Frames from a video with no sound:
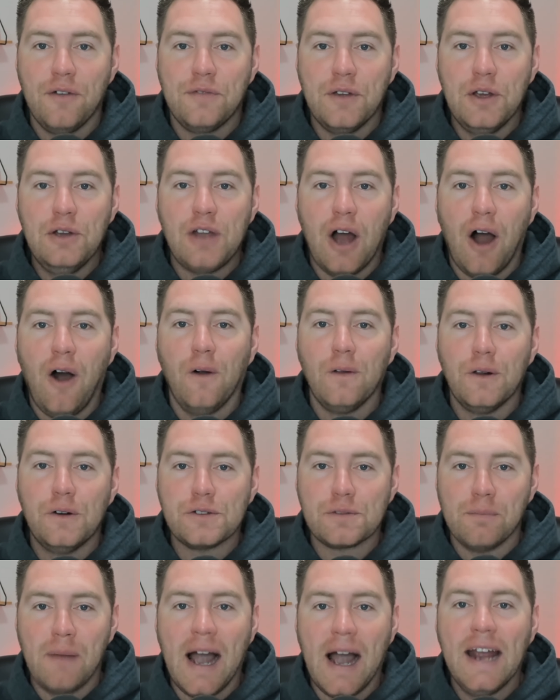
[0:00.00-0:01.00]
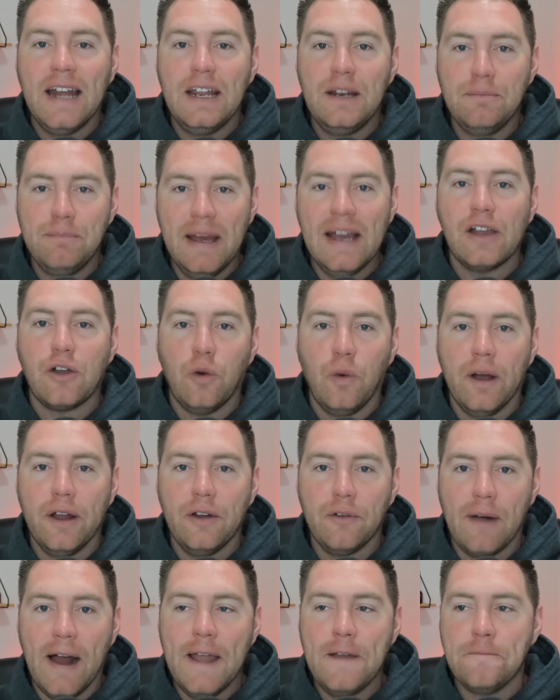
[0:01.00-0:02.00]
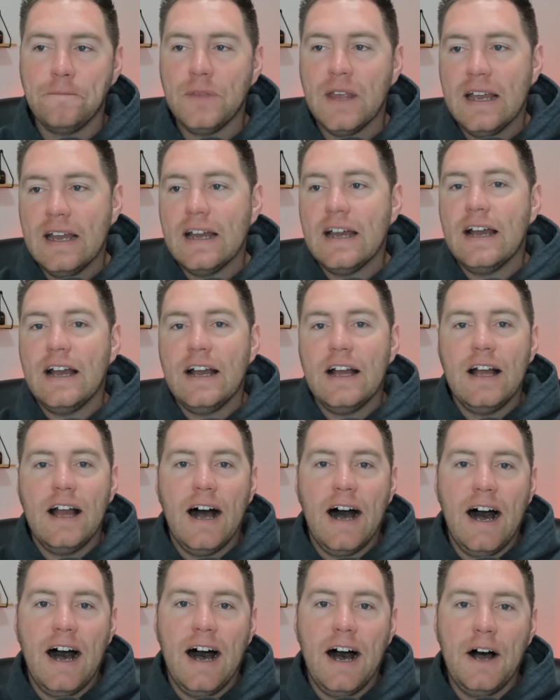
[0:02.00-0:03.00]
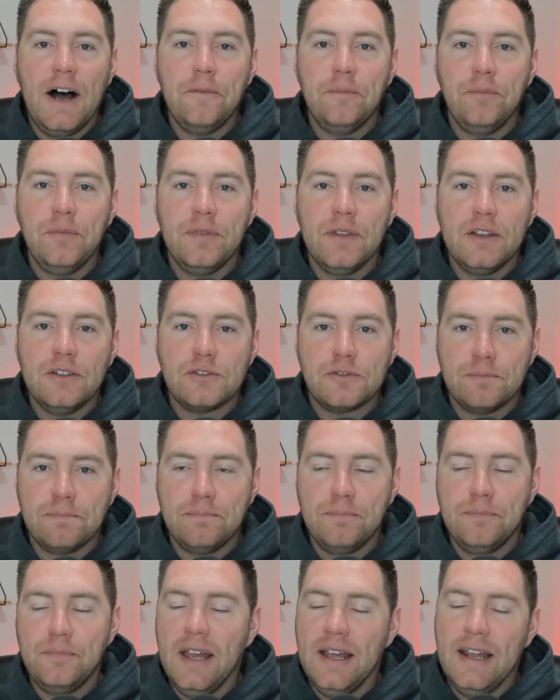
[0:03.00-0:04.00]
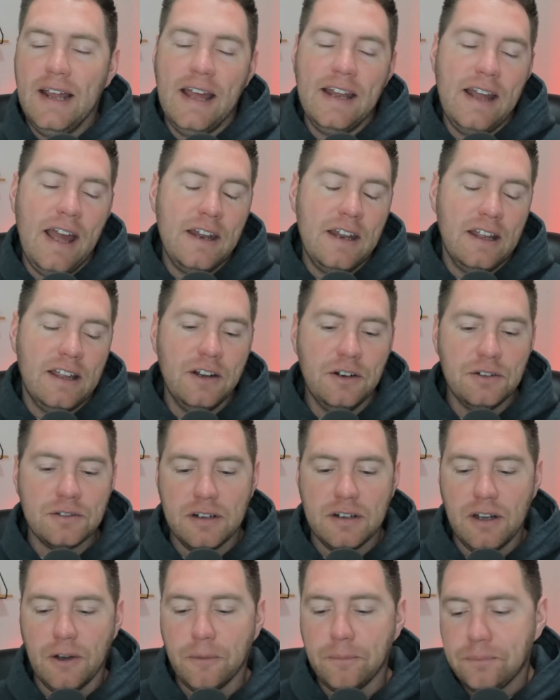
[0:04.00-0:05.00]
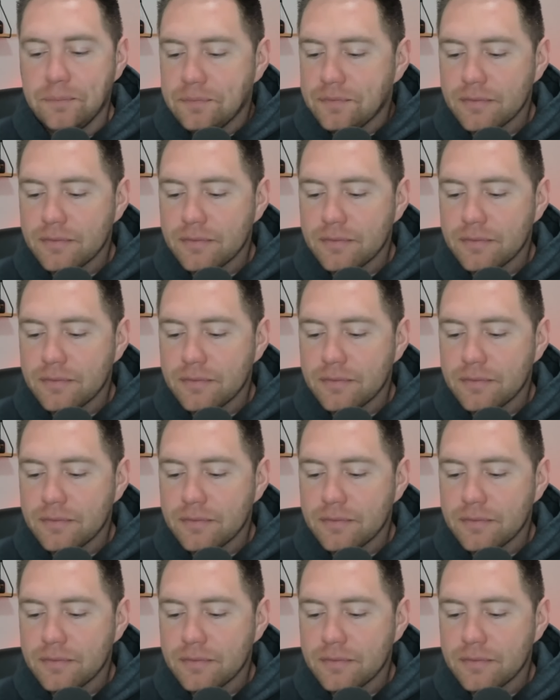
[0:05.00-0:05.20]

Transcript: dollars mining Bitcoin, right? And here's the deal.